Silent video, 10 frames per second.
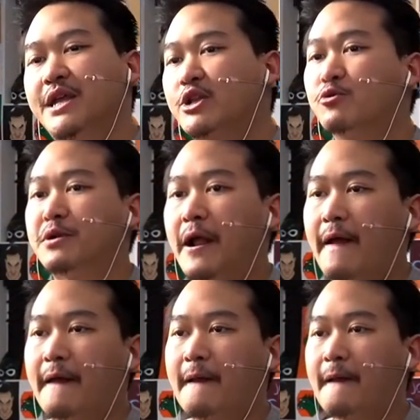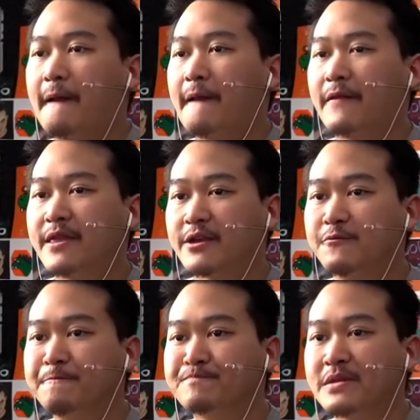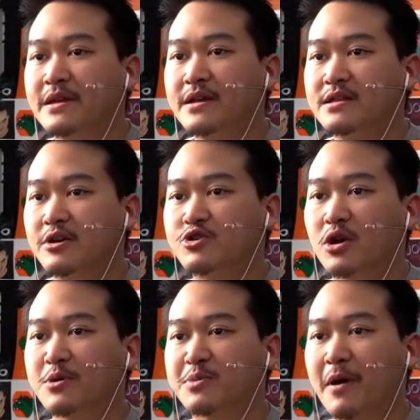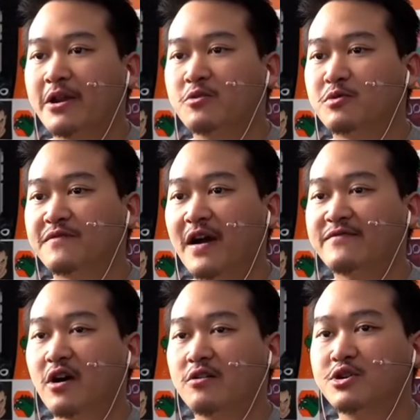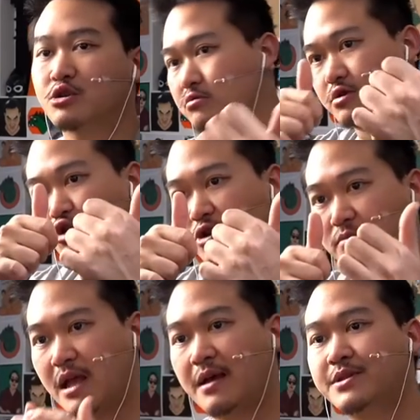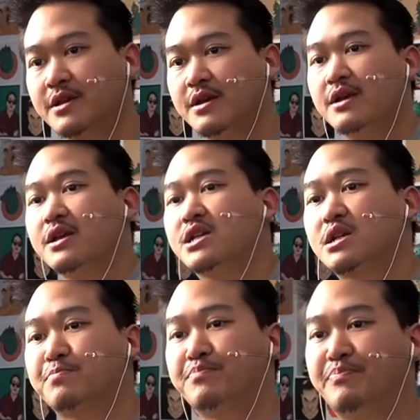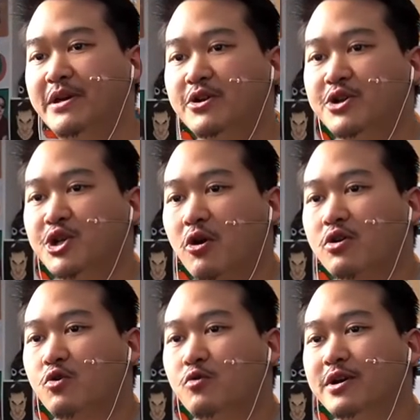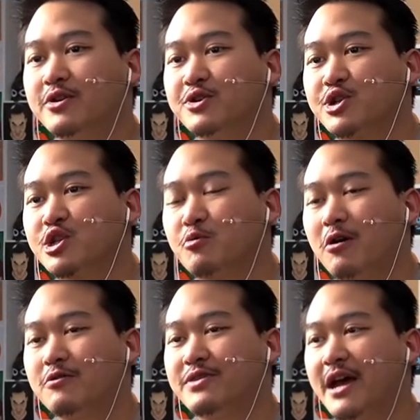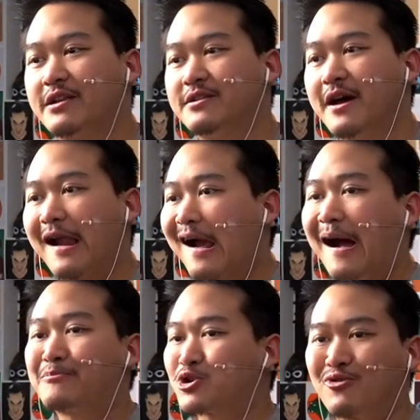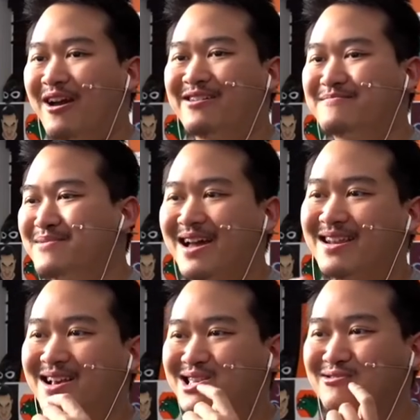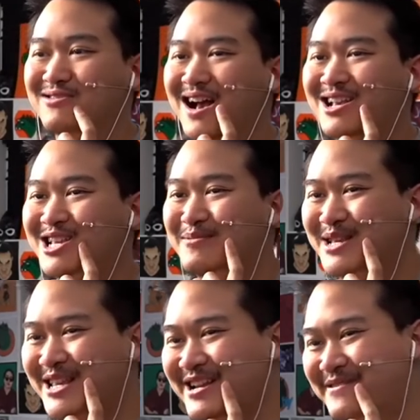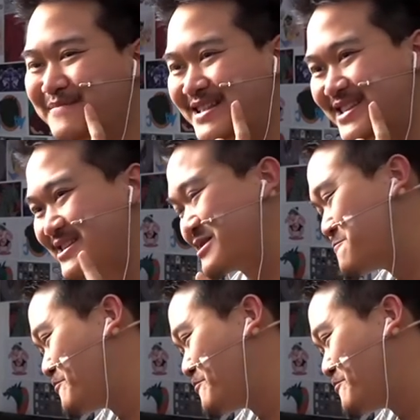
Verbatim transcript: Stay tuned. Thank you. Little Drummer Spider with $5 through the Streamlabs. Spitters are quitters. Swallow that nut. I'm trying, man. I still got some stuck in my teeth.